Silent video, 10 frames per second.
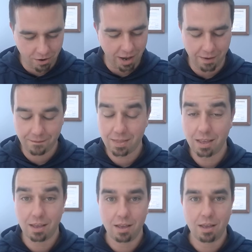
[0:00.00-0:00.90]
Okay,
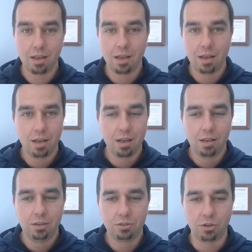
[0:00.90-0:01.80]

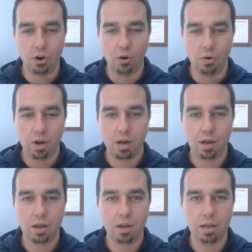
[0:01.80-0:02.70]
so
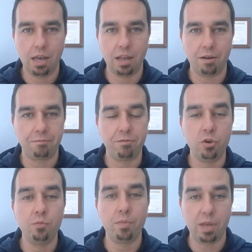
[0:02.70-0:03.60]
in a
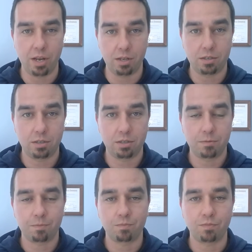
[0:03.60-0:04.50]
few minutes,
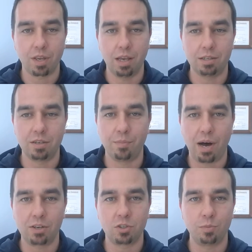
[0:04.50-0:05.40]
it's
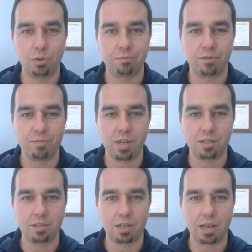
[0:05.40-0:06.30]
impossible for
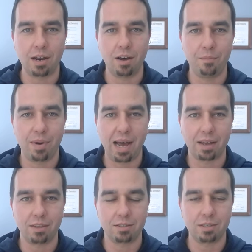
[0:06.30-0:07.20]
me to kind of
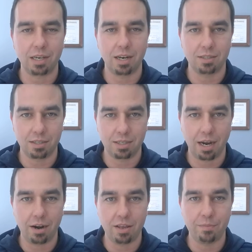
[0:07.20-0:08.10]
unpack this thing in its
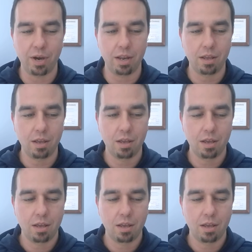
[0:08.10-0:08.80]
entirety, but